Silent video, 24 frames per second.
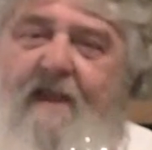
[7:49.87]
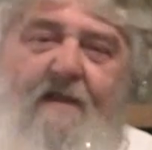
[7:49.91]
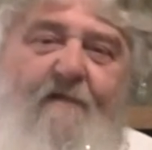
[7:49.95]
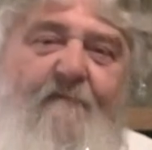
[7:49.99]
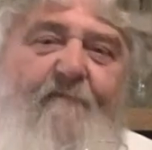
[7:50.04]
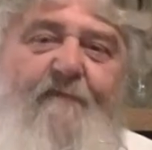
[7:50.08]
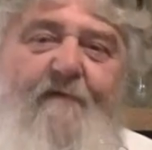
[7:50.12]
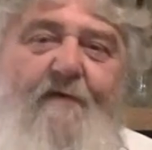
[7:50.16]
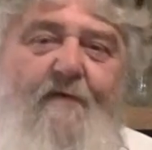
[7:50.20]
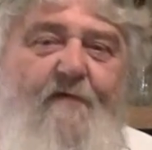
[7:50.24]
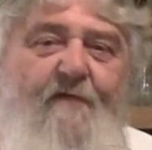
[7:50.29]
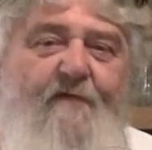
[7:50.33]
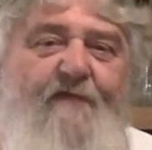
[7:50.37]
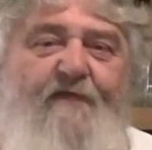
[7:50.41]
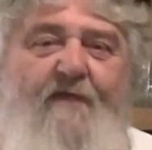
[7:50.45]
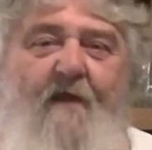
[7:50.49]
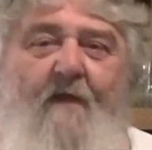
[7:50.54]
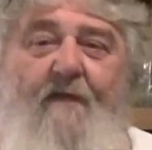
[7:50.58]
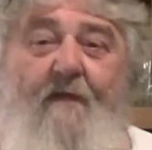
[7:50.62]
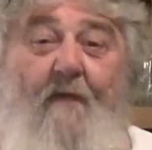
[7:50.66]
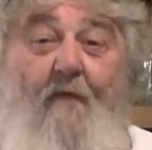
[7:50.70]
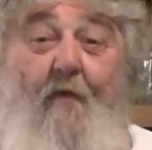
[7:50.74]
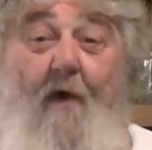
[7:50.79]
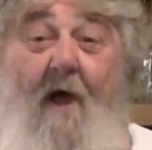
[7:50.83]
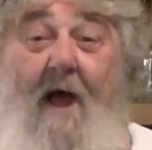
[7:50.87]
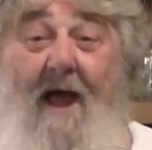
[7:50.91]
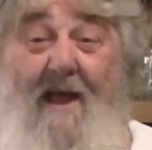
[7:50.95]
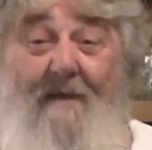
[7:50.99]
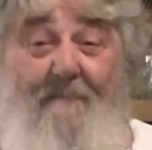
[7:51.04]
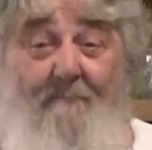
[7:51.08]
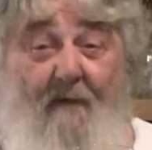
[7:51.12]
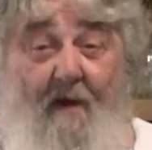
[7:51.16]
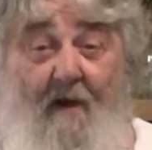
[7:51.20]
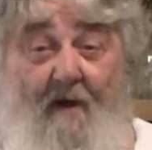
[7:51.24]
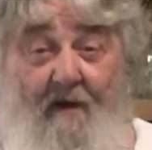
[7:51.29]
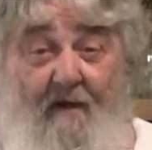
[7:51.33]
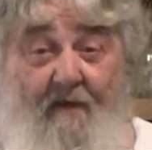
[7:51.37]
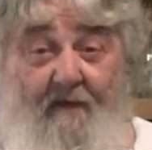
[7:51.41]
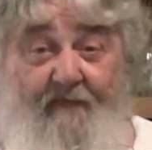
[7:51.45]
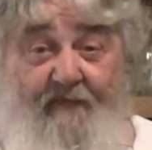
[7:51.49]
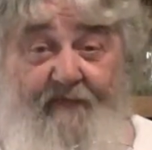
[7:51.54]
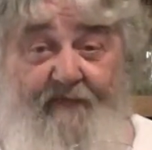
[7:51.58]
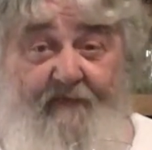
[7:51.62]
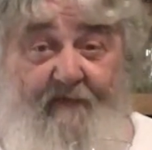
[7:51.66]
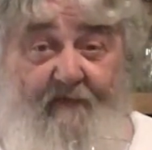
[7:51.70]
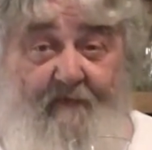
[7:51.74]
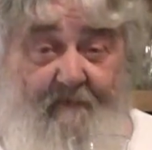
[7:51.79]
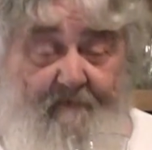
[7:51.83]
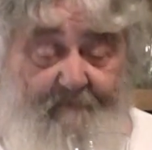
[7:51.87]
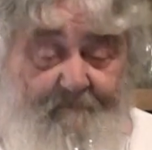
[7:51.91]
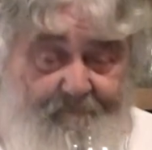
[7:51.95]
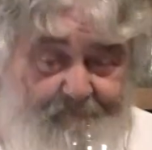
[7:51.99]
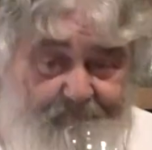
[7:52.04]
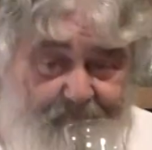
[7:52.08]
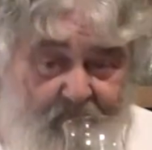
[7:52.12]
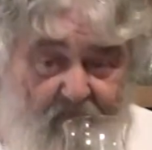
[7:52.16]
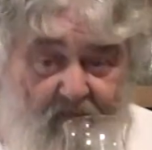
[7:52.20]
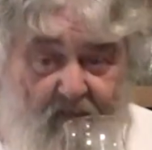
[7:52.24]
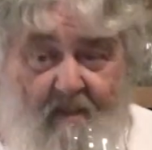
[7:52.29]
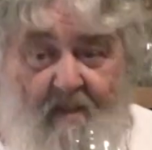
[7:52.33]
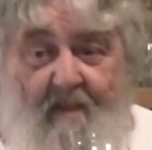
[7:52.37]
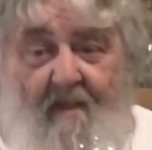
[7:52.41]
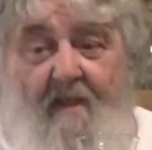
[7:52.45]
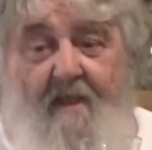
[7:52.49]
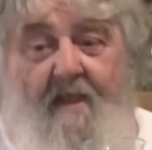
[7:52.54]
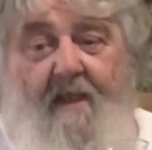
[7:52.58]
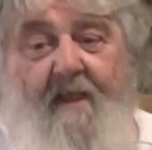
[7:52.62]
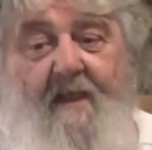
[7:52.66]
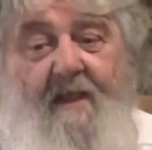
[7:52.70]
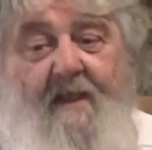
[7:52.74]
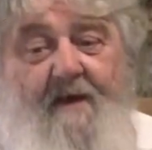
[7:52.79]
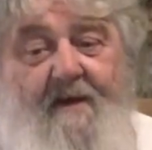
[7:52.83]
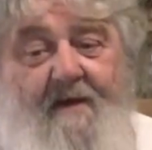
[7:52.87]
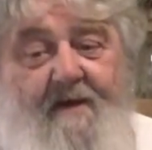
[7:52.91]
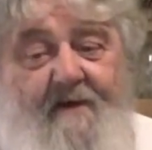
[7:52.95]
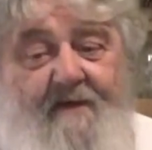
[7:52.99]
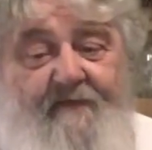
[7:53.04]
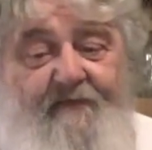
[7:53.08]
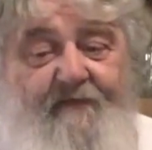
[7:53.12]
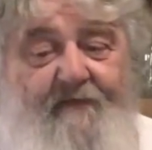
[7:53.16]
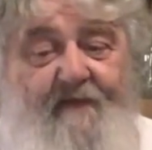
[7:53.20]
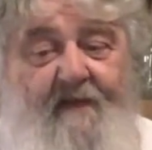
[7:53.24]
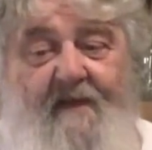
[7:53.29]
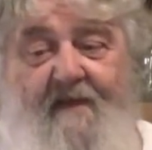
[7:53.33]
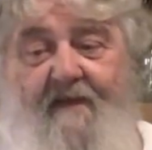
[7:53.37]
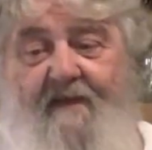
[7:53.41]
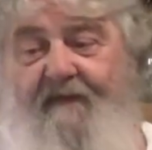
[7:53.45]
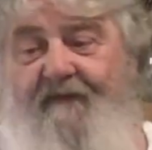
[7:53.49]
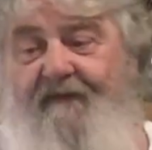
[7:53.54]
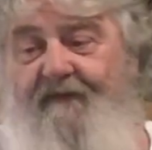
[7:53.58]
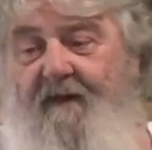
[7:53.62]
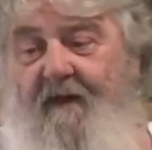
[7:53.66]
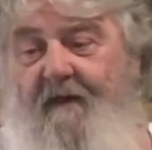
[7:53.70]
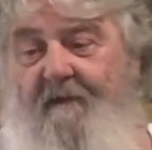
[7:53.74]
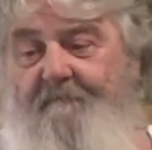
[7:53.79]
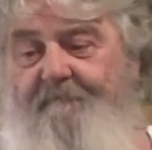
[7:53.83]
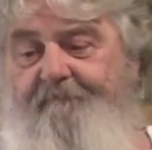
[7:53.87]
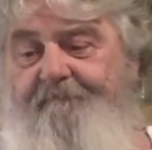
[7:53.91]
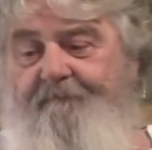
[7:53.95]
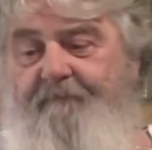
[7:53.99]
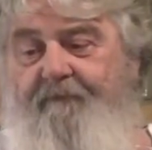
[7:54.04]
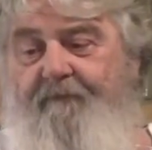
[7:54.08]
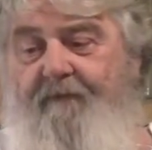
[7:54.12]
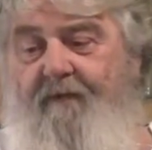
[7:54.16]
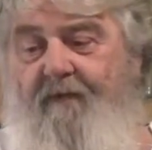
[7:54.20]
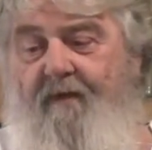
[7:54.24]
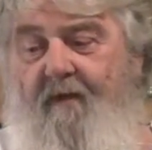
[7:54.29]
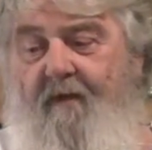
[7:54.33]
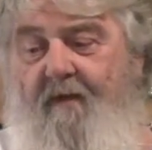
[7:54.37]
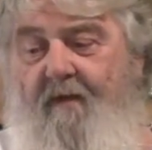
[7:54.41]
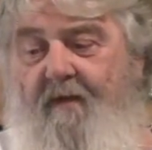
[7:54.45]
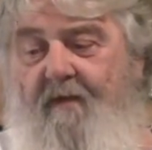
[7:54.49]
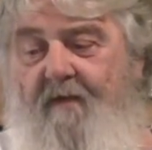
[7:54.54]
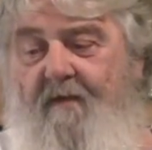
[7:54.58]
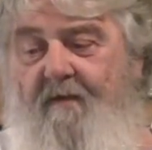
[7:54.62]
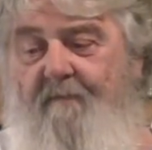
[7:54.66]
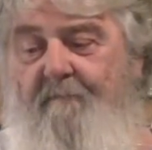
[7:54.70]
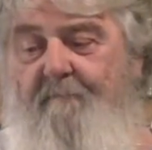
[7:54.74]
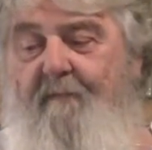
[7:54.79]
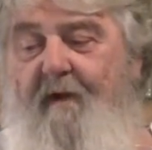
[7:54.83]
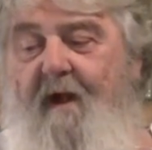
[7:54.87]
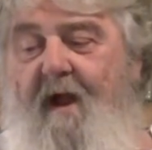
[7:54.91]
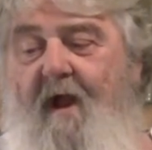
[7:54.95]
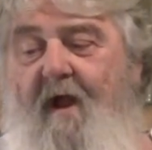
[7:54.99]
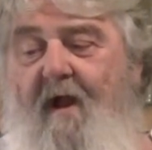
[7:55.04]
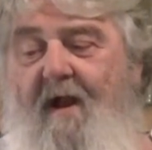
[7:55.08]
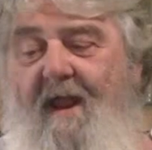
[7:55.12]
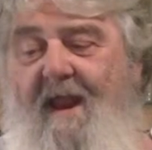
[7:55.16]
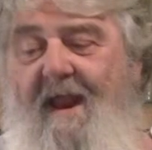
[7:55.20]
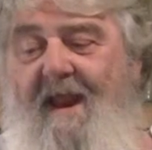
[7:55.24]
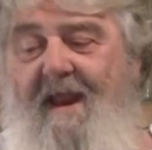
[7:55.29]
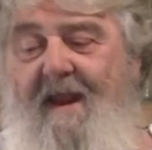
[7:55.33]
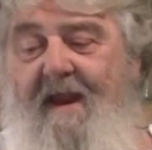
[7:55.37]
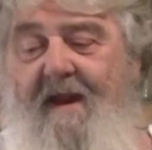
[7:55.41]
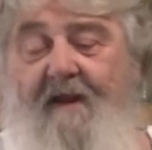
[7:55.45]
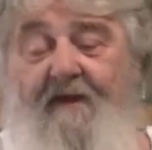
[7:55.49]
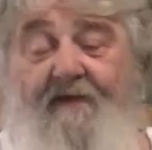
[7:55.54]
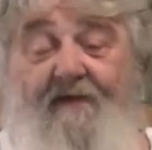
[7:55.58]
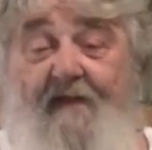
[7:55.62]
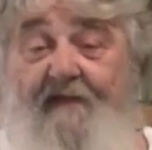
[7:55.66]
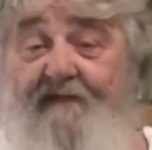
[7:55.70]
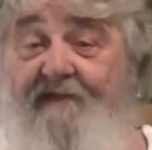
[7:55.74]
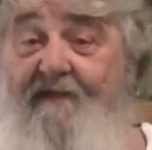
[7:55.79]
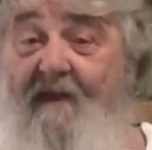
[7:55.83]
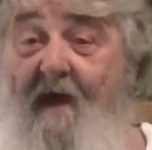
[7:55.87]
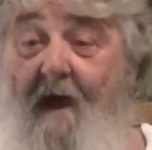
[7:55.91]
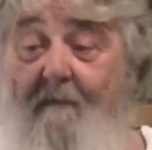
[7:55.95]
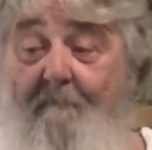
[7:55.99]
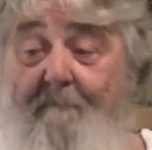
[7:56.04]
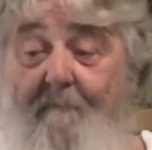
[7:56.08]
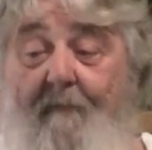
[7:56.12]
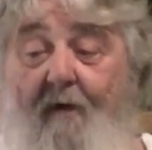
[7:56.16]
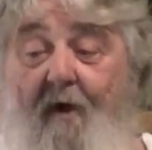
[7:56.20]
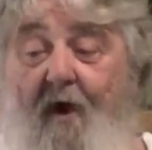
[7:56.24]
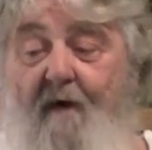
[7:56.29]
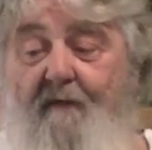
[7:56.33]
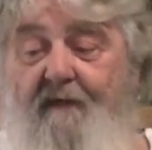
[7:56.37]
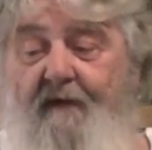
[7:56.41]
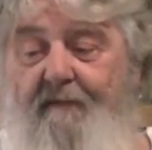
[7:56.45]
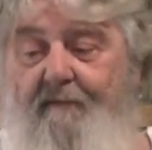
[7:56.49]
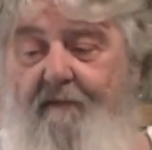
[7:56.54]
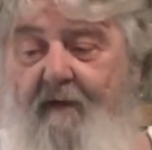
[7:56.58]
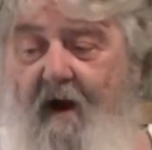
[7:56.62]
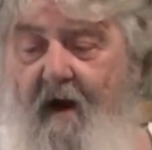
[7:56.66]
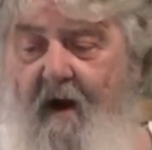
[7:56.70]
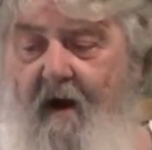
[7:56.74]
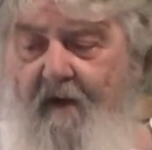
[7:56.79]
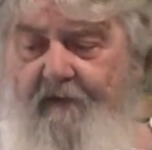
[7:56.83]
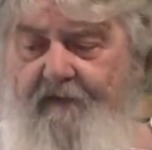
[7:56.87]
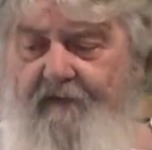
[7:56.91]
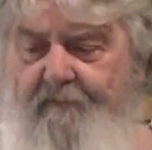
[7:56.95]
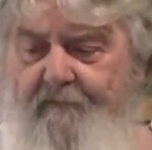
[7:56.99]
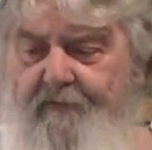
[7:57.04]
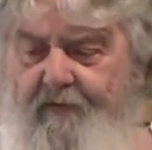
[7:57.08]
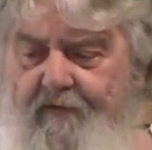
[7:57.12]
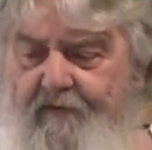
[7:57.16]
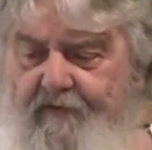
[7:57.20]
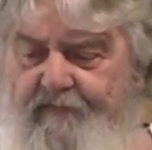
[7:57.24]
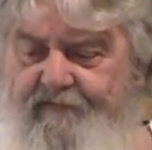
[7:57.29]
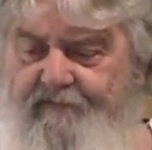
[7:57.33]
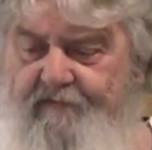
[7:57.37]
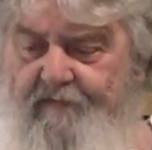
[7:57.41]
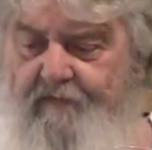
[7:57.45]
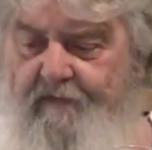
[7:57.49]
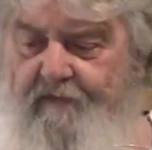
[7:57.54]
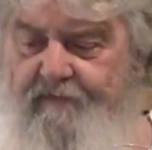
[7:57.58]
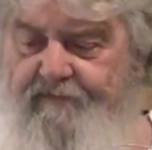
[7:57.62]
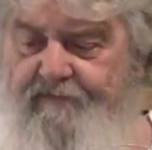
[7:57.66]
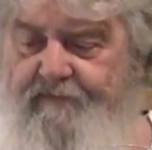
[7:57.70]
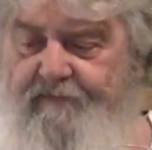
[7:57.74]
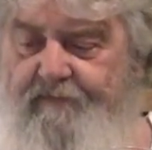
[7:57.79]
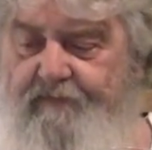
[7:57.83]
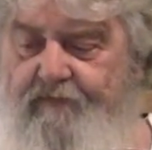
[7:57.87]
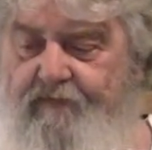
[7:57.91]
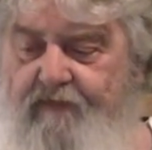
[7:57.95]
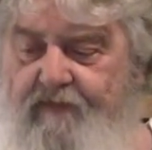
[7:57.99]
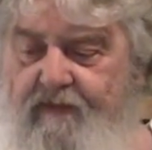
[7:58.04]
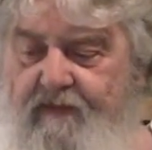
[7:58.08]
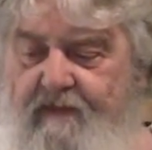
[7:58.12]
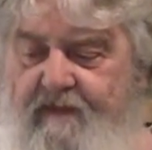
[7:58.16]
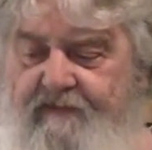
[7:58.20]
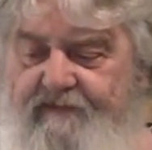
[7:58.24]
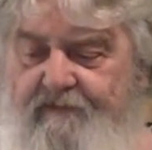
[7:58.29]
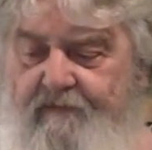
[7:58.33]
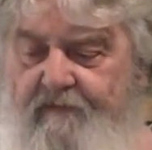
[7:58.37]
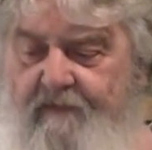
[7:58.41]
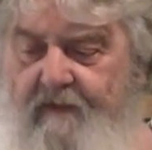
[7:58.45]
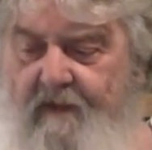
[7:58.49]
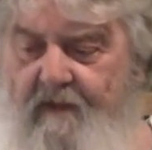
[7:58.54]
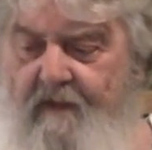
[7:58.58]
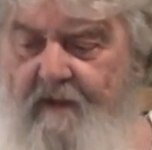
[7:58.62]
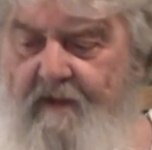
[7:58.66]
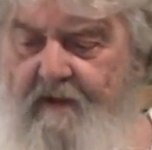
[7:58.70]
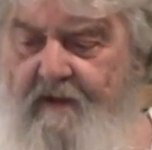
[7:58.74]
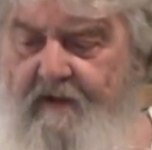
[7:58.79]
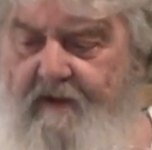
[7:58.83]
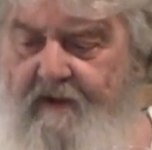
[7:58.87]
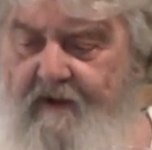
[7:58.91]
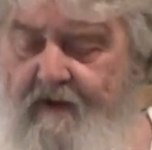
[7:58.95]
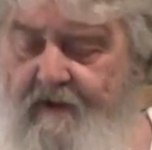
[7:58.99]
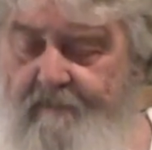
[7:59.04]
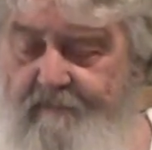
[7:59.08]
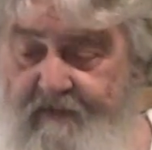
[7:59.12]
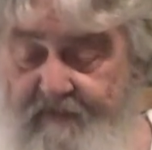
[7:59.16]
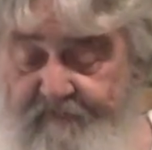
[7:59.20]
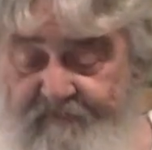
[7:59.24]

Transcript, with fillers: influence on the wine barrels. And it says barrel aged. That's not bourbon barrels. I'm pretty sure it's here. I mean,